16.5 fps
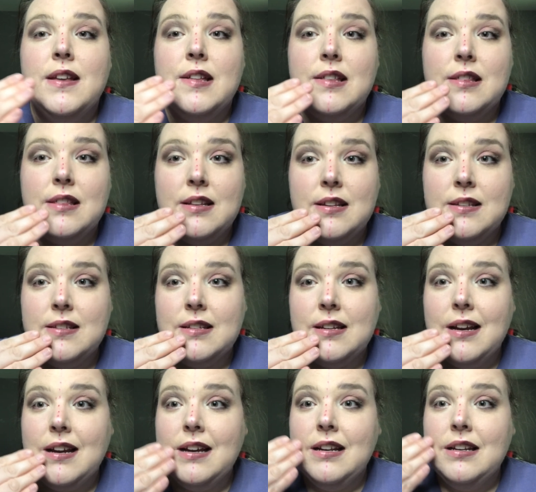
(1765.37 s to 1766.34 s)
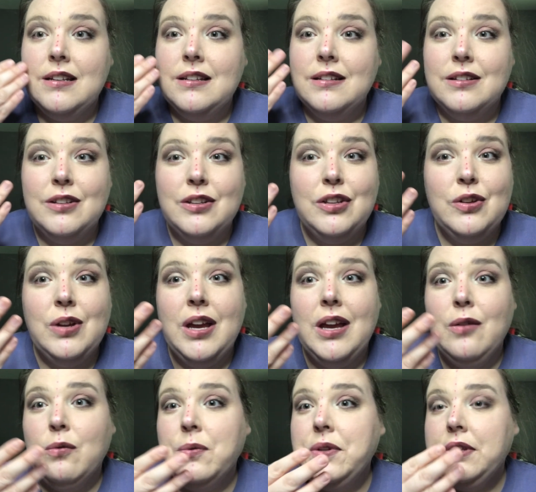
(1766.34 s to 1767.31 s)
This side, you
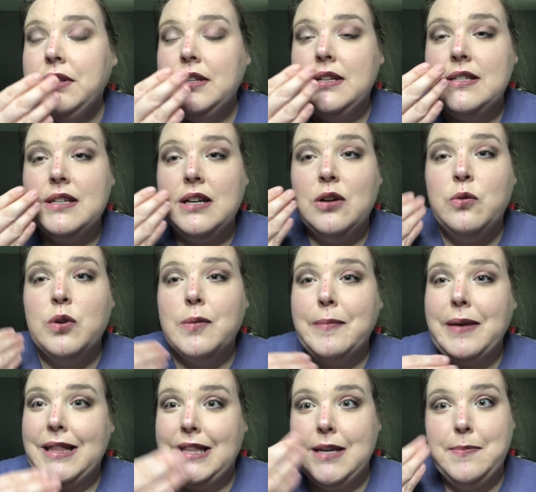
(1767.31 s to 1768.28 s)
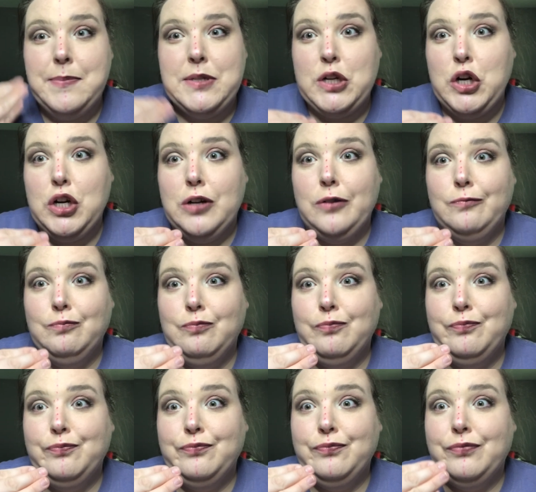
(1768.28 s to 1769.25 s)
can't really tell where my lips are.
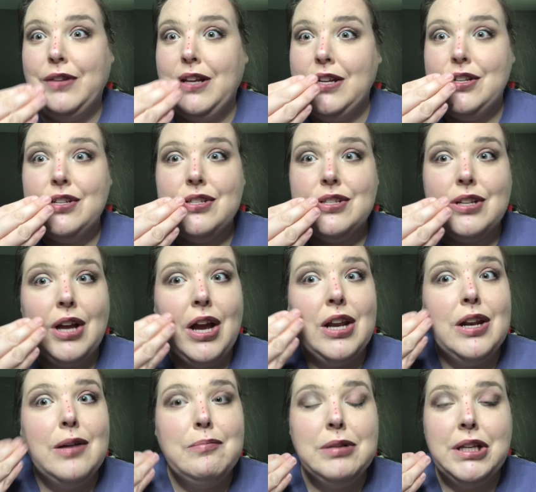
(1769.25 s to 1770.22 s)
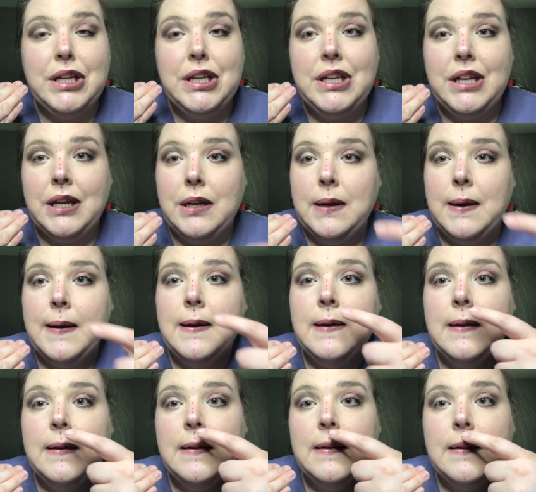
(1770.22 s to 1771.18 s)
They just kind of blend in.
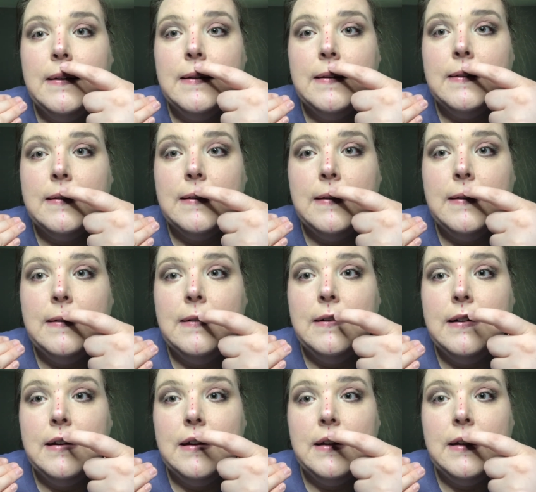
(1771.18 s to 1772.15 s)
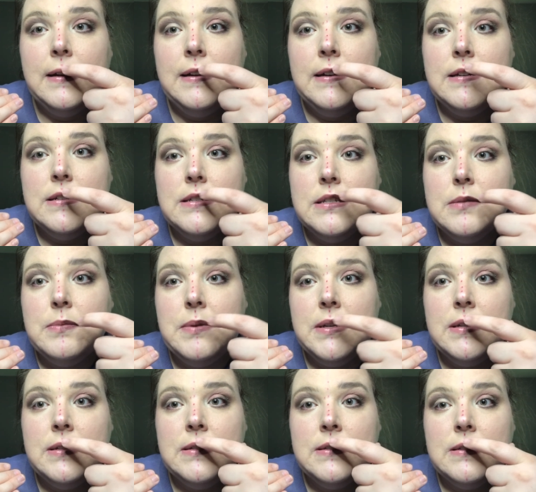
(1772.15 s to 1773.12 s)
So it just
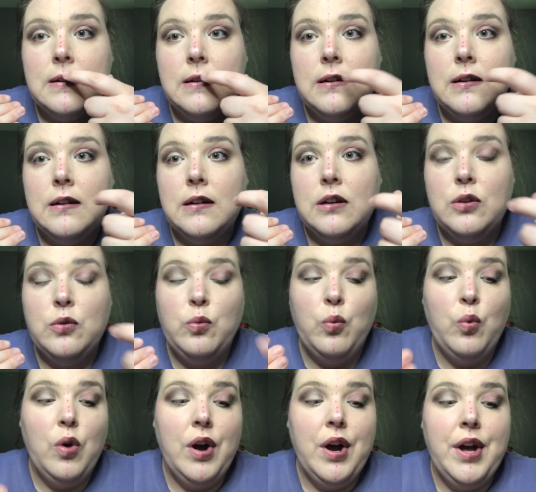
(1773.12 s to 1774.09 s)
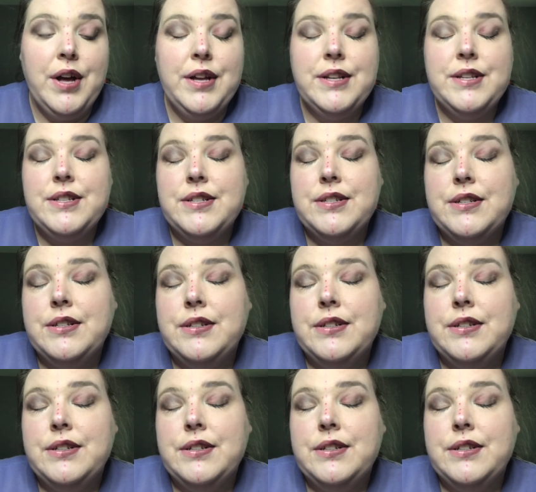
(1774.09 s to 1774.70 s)
depends on what